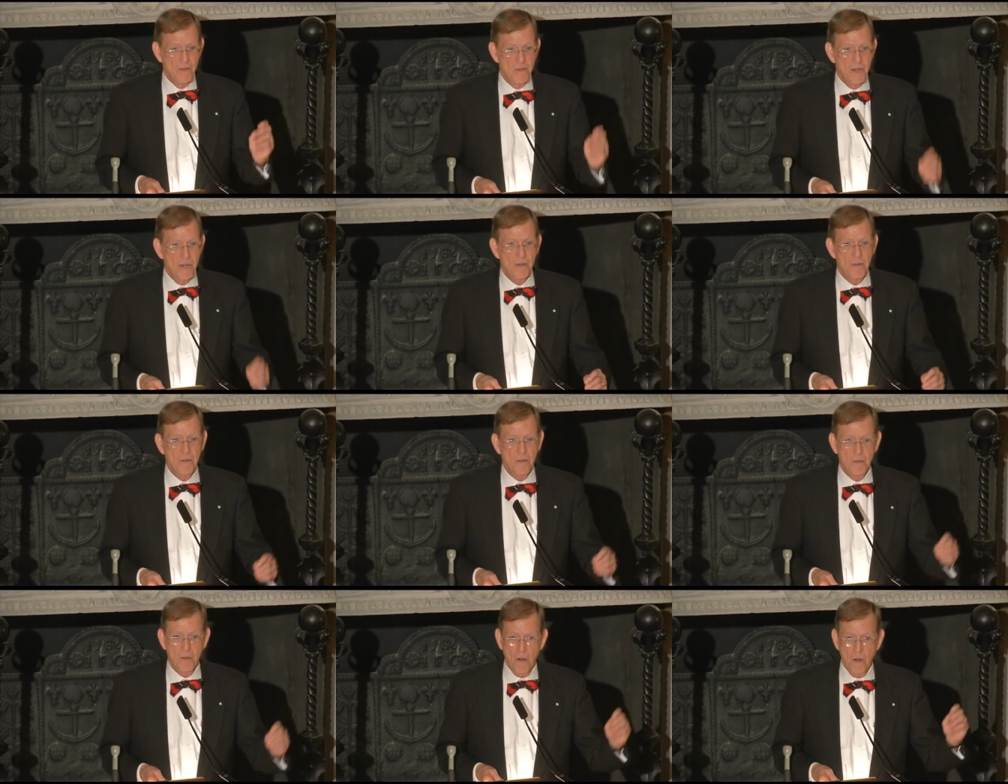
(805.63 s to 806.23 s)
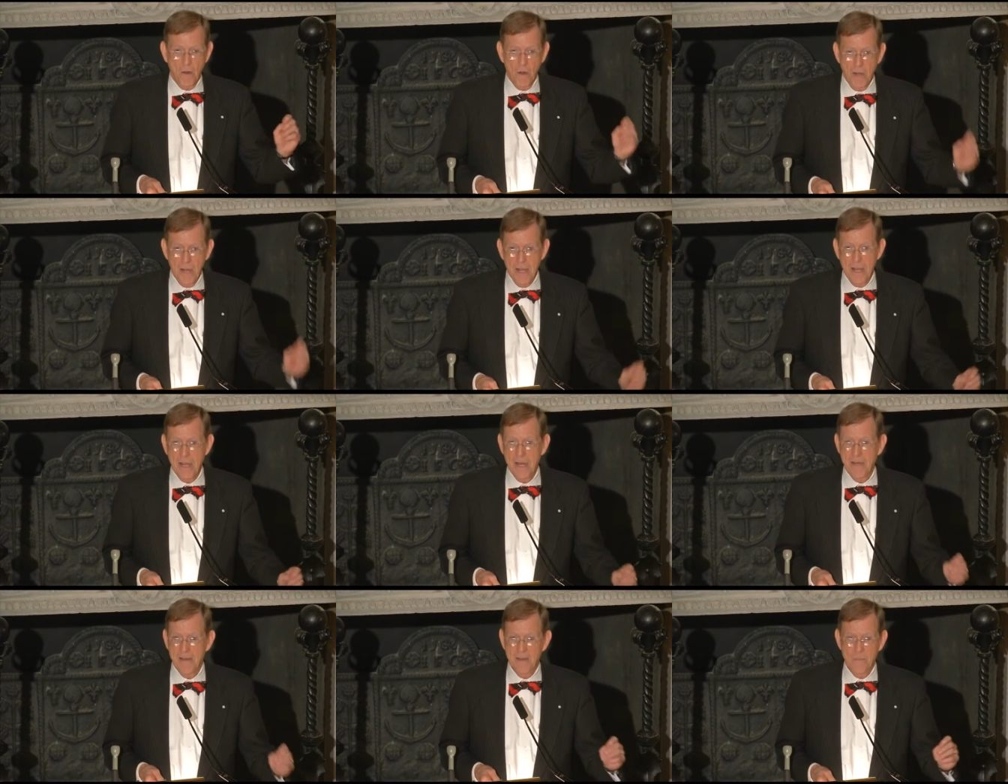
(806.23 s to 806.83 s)
gender or
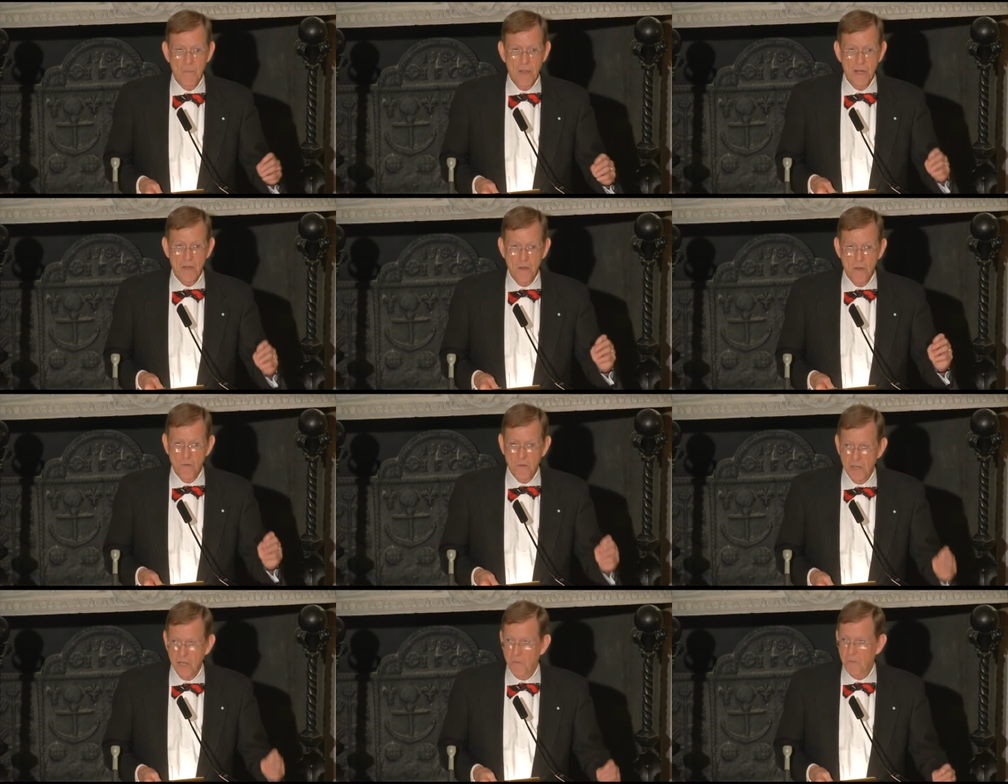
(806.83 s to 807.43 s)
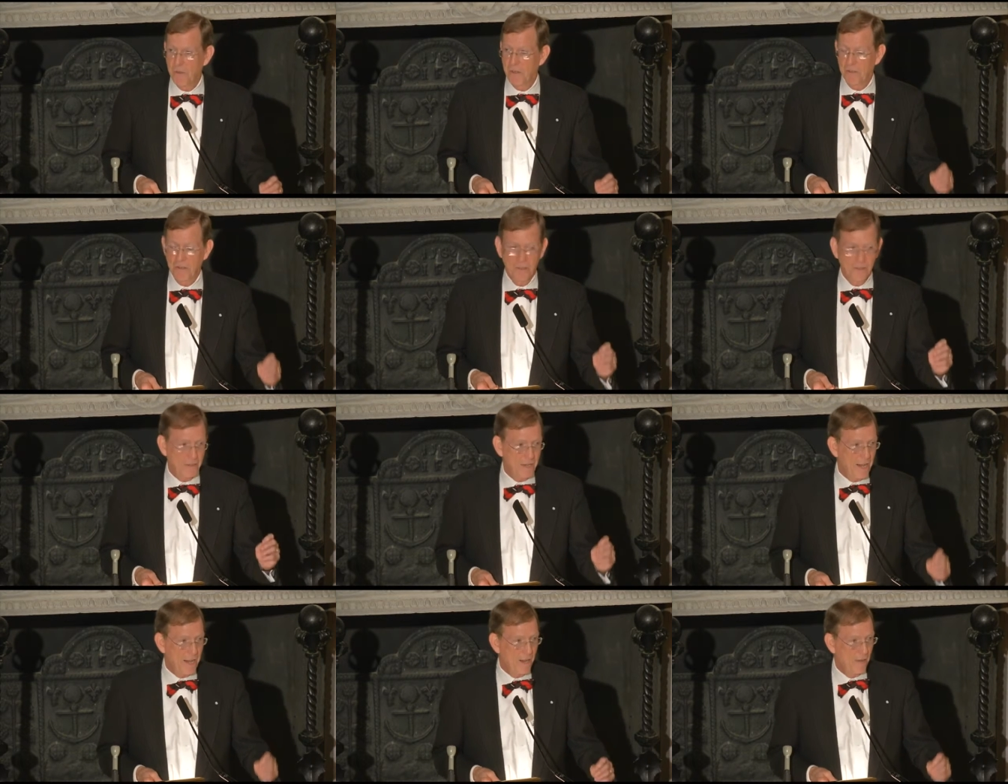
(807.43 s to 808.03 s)
age made no difference as
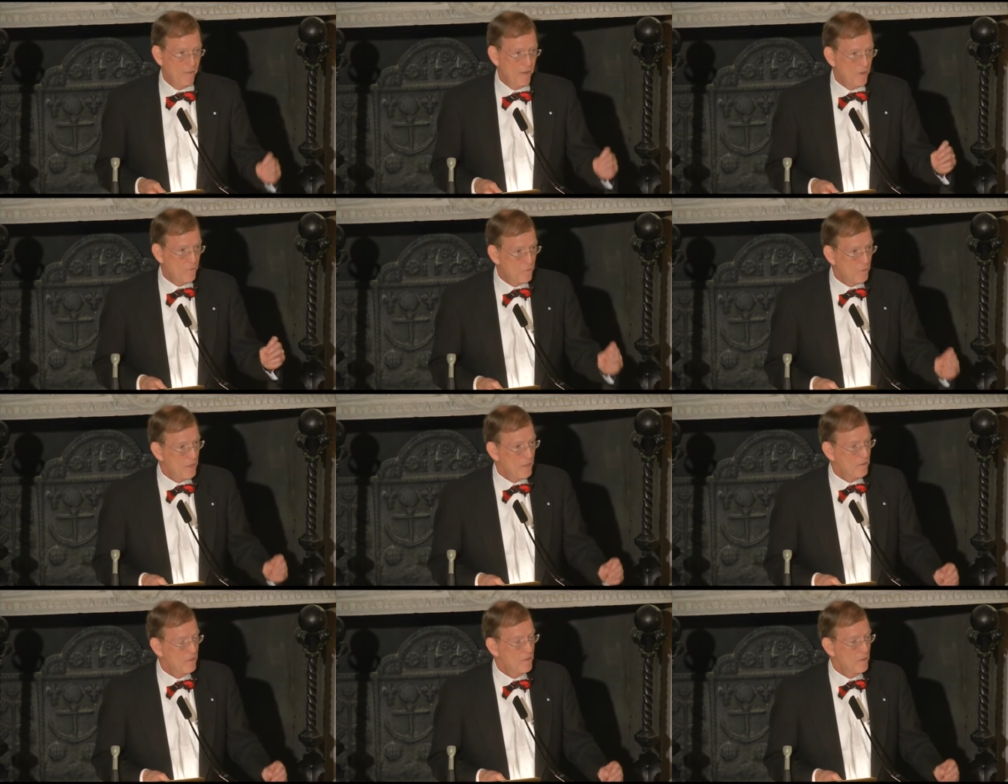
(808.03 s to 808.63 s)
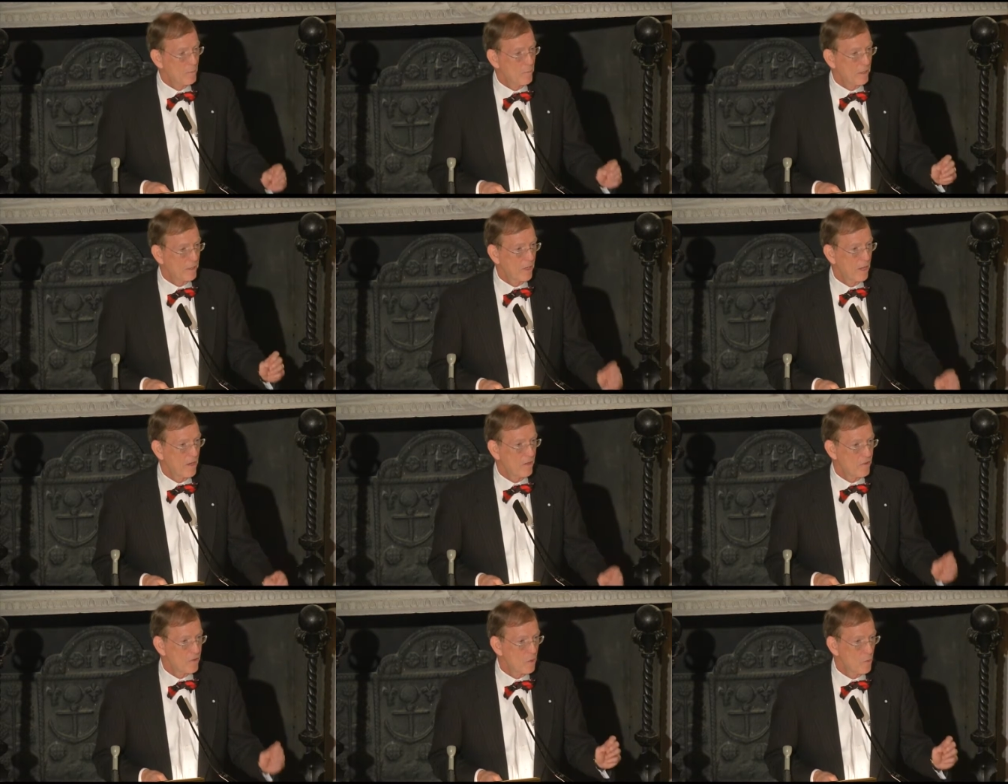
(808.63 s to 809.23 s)
to how they treated you
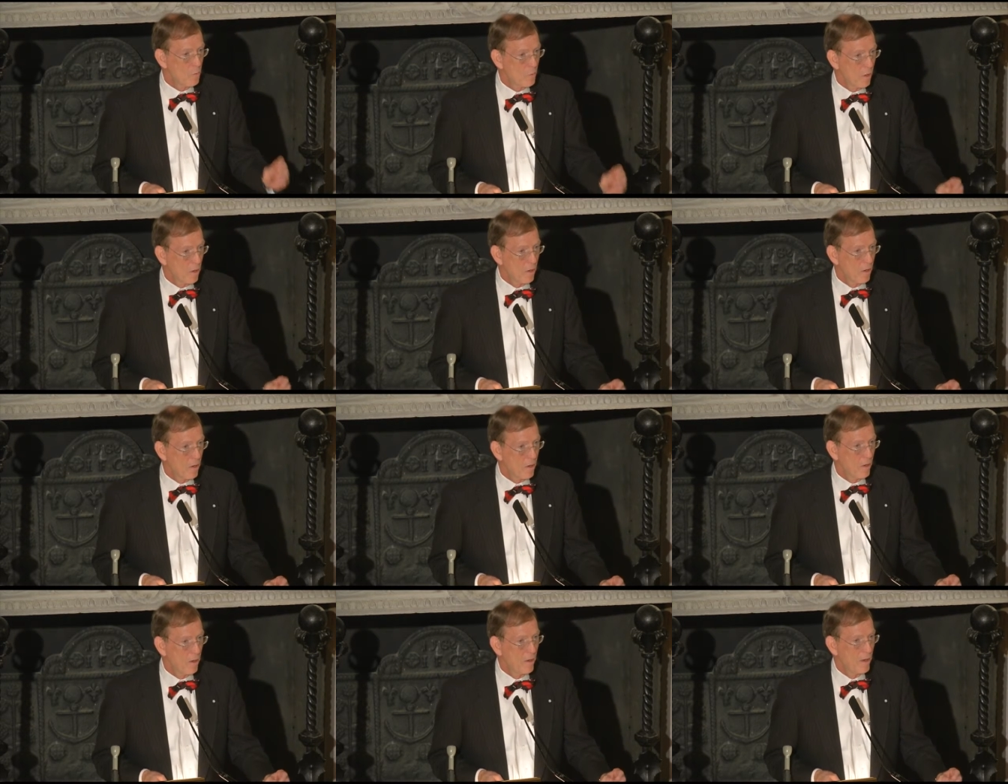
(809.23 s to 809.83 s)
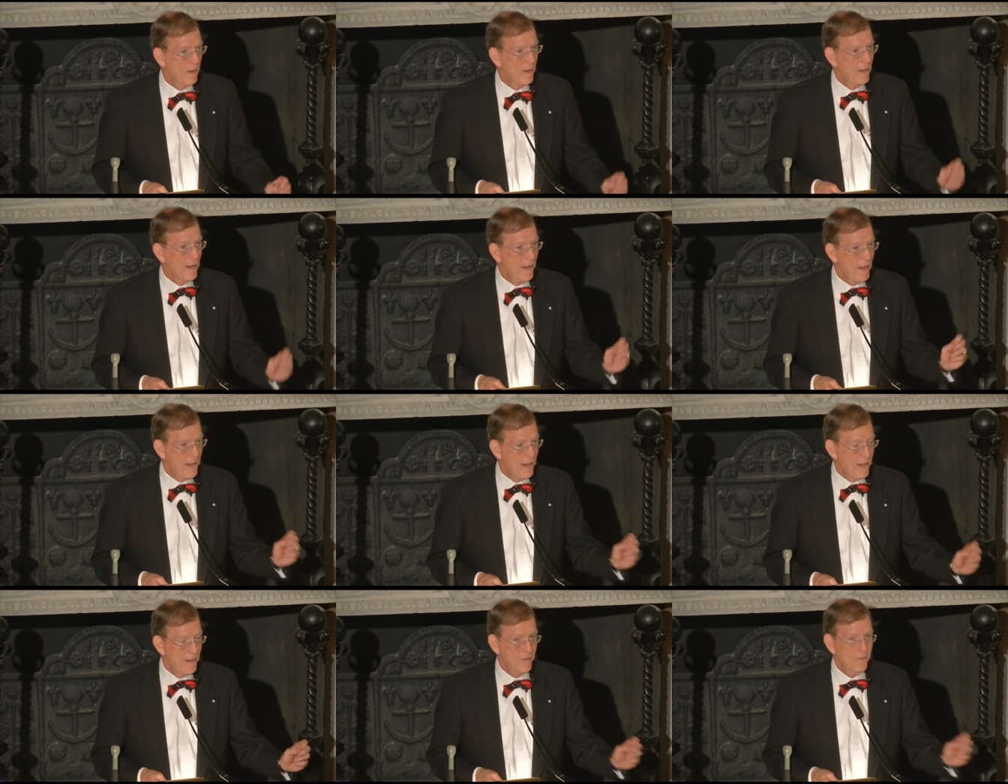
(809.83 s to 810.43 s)
because you were,
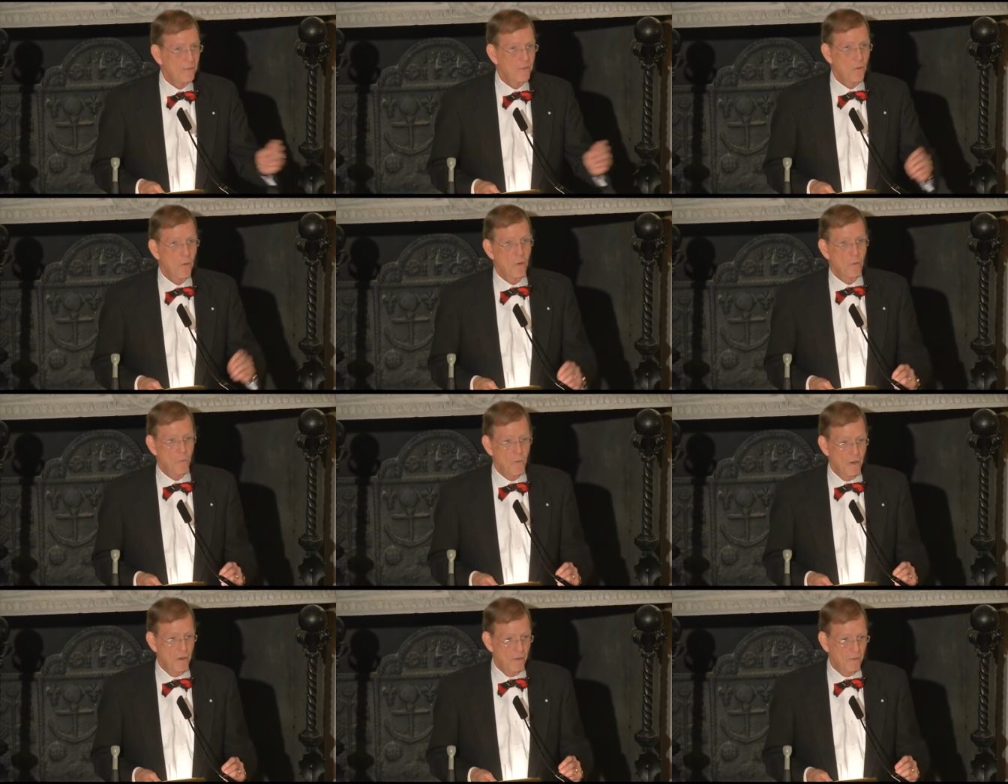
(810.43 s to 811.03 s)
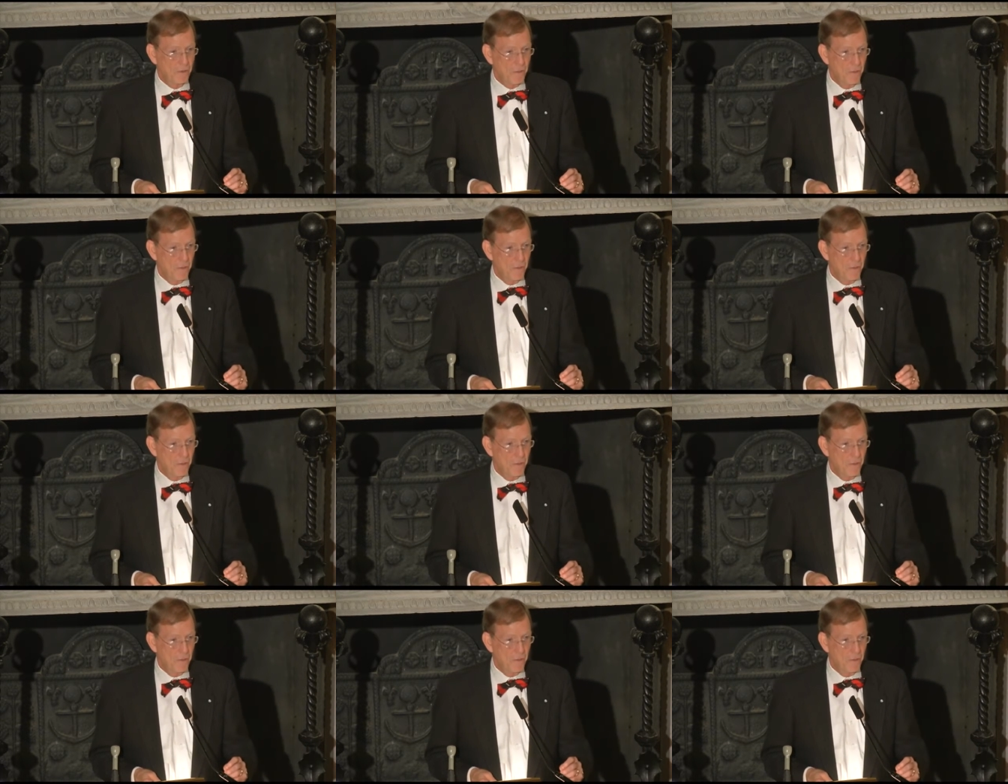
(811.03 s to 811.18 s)
as Cornwallis